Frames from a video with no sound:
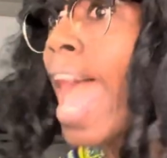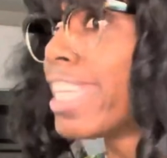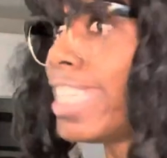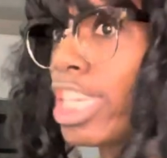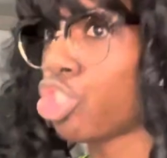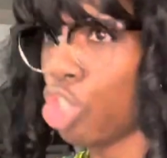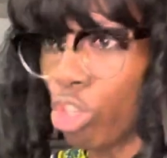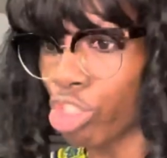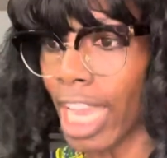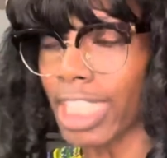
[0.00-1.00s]
Did
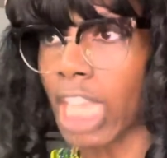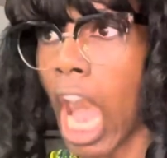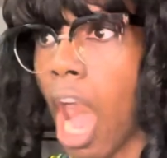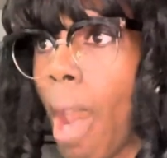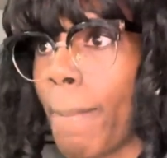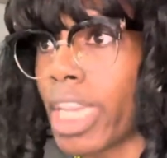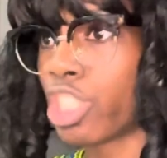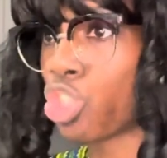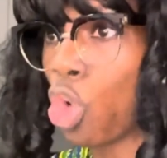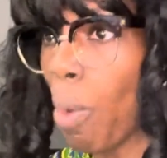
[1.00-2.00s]
you just call me
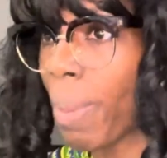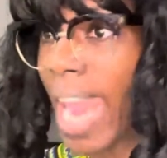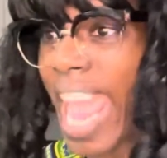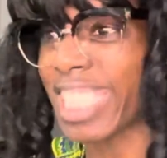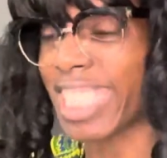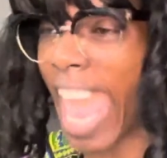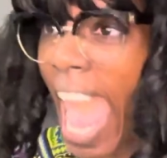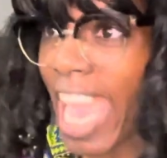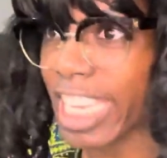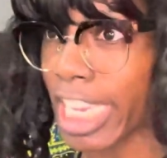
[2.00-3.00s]
stupid and
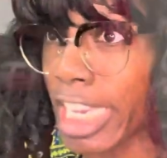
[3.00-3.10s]
tacky?